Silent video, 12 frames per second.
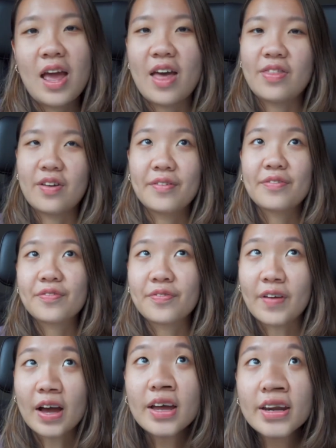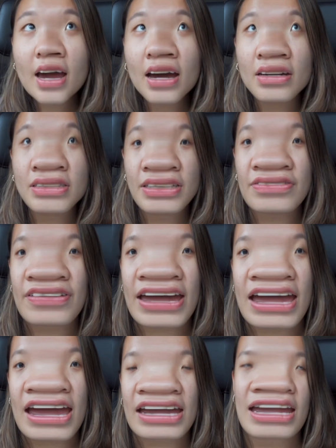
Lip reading: and the funhouse effect.